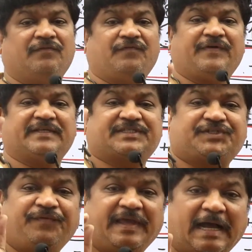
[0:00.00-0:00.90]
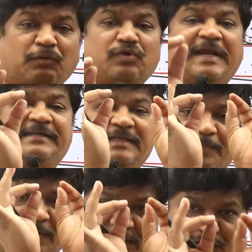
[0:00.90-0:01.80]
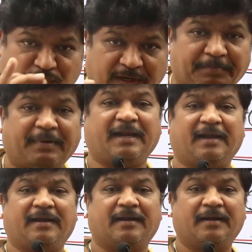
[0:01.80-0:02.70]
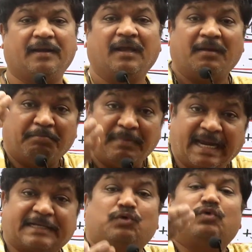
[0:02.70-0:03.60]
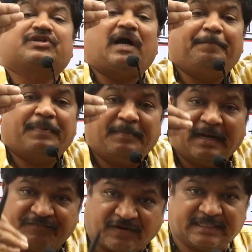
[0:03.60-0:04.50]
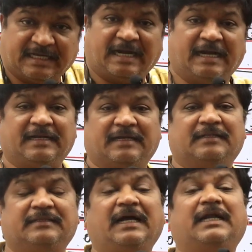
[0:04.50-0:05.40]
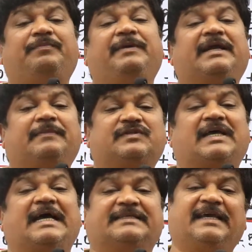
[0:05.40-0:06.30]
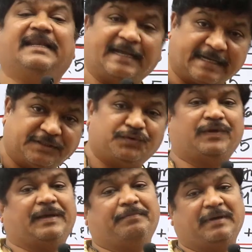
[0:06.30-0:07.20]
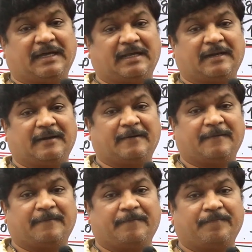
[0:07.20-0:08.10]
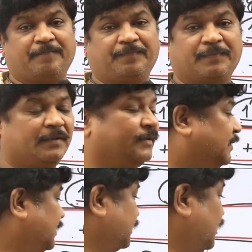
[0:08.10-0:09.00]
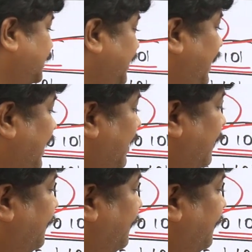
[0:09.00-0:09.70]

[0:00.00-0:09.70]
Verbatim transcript: first, we have to write the positive number, make two's complement for that, that becomes as a negative number. So, see here,